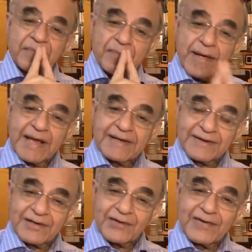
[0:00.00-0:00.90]
make a
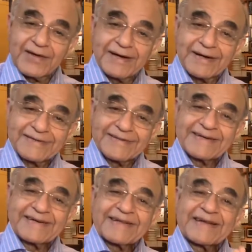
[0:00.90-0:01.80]
career,
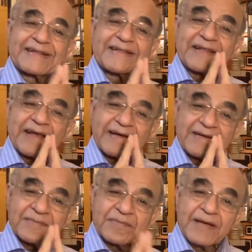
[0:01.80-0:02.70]

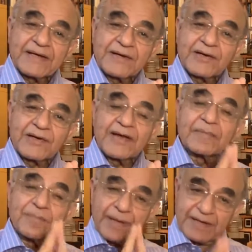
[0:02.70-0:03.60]
make a
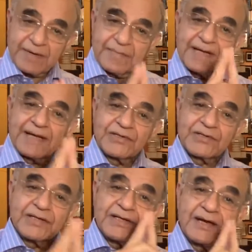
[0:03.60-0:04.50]
career, become an
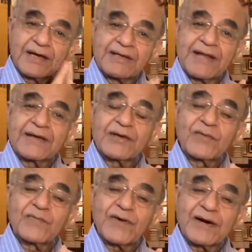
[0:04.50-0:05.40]
engineer like
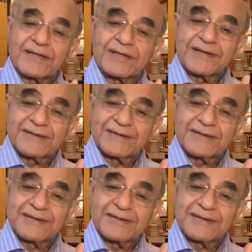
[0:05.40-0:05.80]
your father,